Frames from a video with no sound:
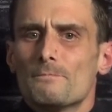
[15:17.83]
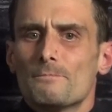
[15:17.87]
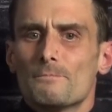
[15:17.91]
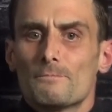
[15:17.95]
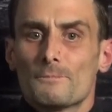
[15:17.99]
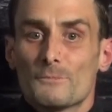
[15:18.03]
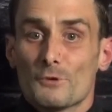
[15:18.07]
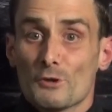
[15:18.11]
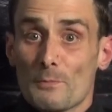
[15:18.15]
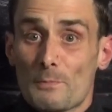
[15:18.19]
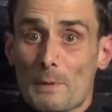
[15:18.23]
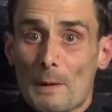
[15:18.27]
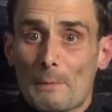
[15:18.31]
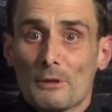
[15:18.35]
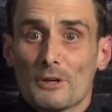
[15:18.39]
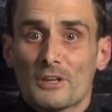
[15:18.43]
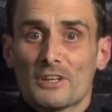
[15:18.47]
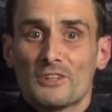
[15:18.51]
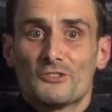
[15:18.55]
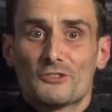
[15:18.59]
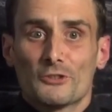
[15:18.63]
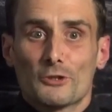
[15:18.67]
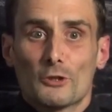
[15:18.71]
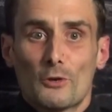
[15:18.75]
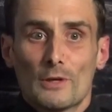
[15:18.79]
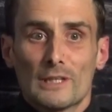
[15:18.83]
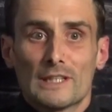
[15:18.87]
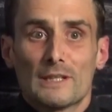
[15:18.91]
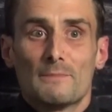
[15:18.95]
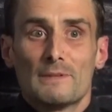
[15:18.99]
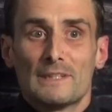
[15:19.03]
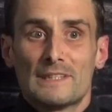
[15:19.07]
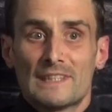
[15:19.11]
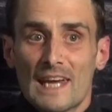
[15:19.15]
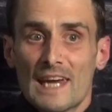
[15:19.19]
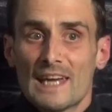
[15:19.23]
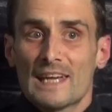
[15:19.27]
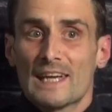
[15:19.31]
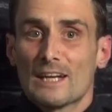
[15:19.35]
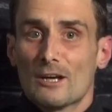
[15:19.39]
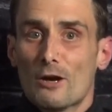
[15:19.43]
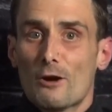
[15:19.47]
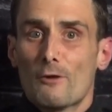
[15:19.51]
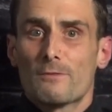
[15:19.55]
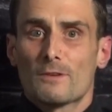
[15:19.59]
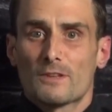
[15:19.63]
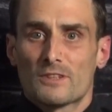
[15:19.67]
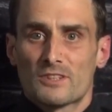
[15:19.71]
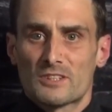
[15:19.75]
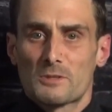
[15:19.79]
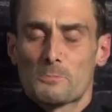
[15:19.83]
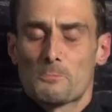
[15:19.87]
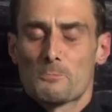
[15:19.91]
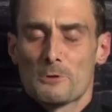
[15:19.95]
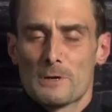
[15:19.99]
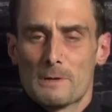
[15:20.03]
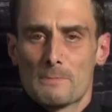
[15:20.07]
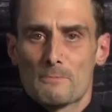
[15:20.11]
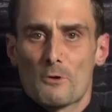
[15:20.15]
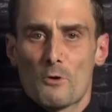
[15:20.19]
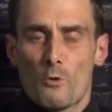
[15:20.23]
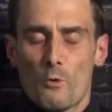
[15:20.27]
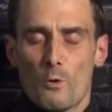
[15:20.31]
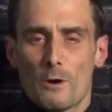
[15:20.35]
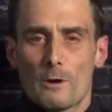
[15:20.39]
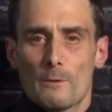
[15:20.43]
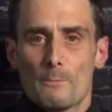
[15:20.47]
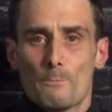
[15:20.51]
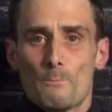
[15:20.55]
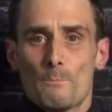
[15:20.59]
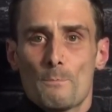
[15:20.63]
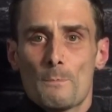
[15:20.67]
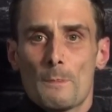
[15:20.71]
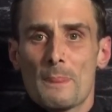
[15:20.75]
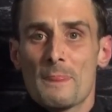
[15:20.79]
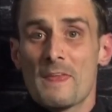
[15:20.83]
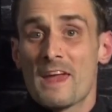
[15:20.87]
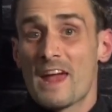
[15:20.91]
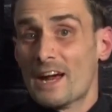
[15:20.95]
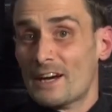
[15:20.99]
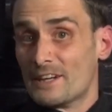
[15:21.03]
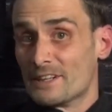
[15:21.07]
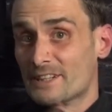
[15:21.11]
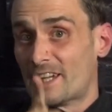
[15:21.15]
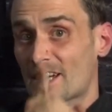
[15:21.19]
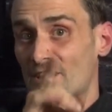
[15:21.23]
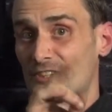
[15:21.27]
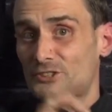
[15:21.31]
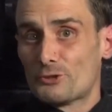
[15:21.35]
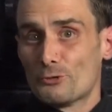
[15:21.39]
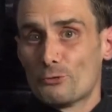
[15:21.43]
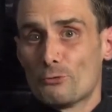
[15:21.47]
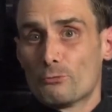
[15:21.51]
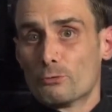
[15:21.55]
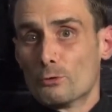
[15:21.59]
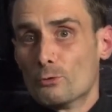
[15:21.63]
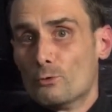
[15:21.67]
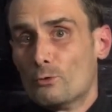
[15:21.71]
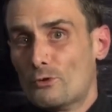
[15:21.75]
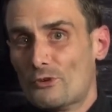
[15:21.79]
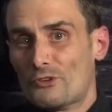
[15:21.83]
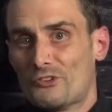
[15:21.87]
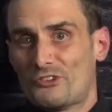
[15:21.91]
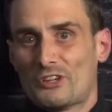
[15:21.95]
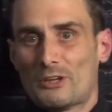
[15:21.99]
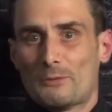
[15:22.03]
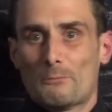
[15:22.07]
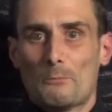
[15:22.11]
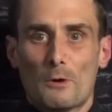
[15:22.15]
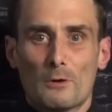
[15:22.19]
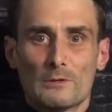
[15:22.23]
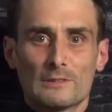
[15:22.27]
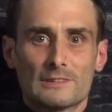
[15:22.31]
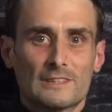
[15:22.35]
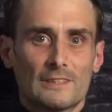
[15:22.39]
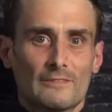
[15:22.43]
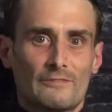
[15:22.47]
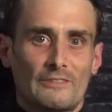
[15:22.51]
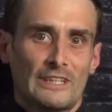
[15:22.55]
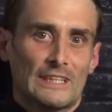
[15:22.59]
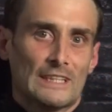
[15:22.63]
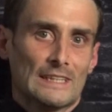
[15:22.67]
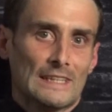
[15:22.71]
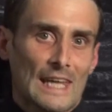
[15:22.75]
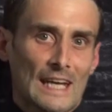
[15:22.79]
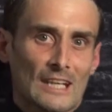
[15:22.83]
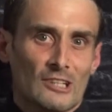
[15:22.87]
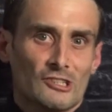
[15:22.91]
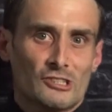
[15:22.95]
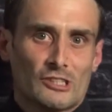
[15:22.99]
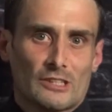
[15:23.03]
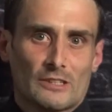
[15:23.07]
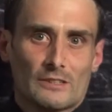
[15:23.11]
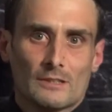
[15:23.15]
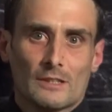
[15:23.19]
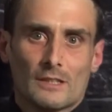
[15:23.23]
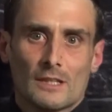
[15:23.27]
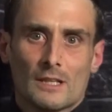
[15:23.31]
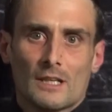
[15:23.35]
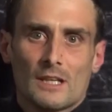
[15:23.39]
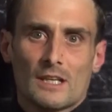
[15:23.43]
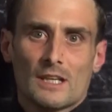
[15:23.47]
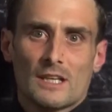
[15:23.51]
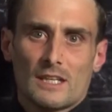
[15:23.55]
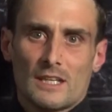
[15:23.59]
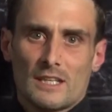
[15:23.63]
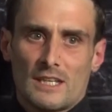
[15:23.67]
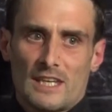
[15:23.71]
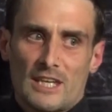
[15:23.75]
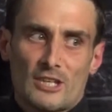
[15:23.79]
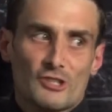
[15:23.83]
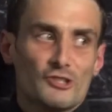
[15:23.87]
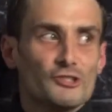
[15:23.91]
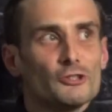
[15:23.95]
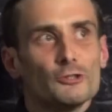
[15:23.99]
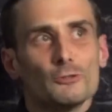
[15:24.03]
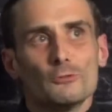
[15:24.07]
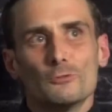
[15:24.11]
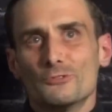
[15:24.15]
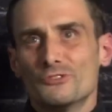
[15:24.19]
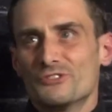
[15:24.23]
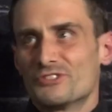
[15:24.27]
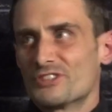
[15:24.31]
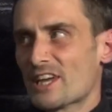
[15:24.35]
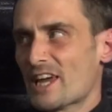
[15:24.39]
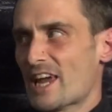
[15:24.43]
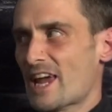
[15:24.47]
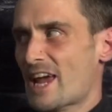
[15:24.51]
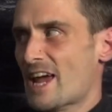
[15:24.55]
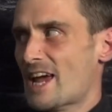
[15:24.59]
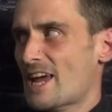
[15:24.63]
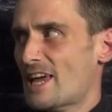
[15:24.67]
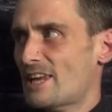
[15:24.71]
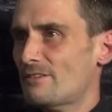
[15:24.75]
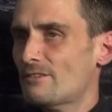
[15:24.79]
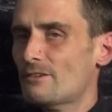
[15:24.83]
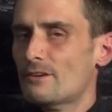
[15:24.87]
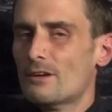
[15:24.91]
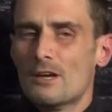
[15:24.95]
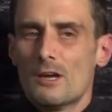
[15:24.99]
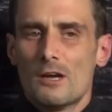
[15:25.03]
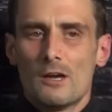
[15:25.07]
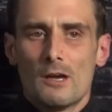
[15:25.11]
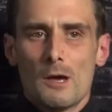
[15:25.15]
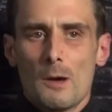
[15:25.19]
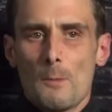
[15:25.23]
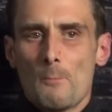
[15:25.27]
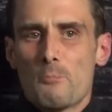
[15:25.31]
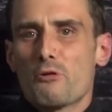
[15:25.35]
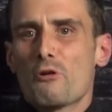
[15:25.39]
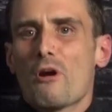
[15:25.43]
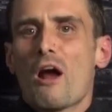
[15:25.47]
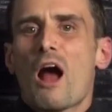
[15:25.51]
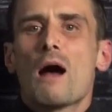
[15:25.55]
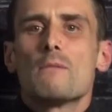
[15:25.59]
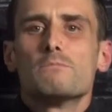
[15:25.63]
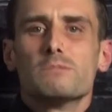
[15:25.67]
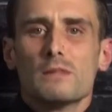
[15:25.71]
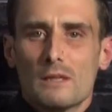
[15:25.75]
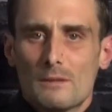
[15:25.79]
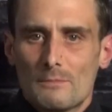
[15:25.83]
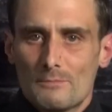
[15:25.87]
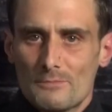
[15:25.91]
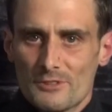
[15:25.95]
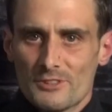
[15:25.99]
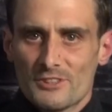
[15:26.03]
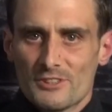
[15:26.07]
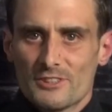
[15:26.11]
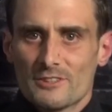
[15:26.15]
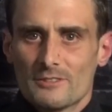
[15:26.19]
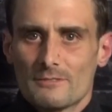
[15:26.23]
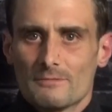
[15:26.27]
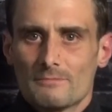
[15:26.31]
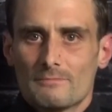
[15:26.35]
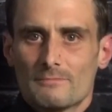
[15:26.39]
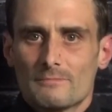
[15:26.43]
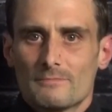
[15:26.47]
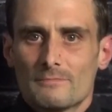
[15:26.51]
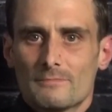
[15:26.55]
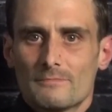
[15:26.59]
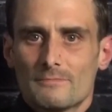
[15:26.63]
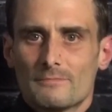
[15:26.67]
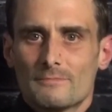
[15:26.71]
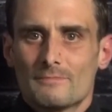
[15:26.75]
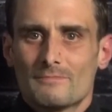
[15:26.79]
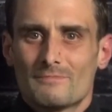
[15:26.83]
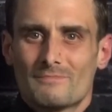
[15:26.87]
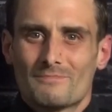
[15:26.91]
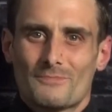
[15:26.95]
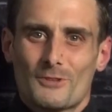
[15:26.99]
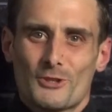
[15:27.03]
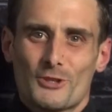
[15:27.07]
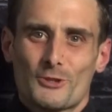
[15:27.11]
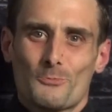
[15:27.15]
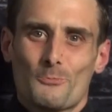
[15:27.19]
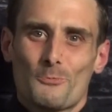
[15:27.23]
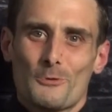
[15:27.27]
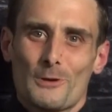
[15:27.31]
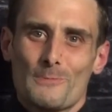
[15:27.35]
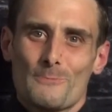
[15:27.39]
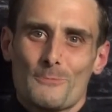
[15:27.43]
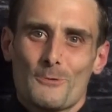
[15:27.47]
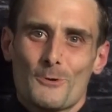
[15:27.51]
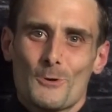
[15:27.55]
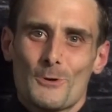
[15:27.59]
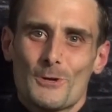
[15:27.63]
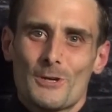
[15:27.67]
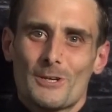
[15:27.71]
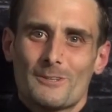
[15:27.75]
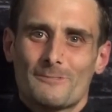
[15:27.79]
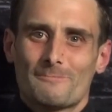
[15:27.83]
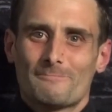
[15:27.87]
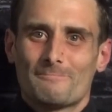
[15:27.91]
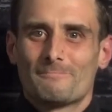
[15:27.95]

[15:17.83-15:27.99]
the Republicans are going to be taking over the Supreme Court. And guess who rules on most of the election issues and problems? Supreme Court.